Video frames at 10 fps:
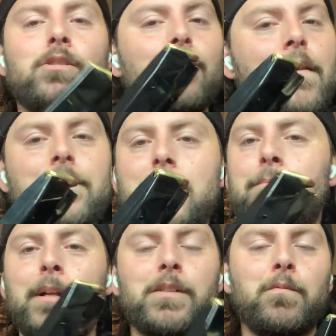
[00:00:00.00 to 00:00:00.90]
So 15
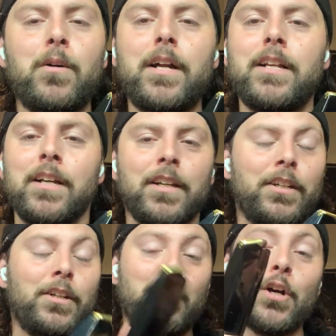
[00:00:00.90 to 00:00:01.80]
plus 1.
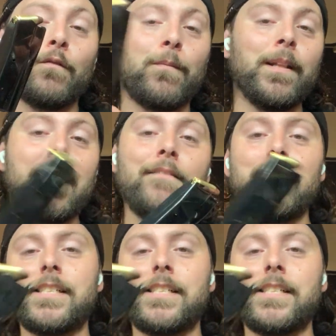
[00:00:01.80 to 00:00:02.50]
You know, you go from 11 to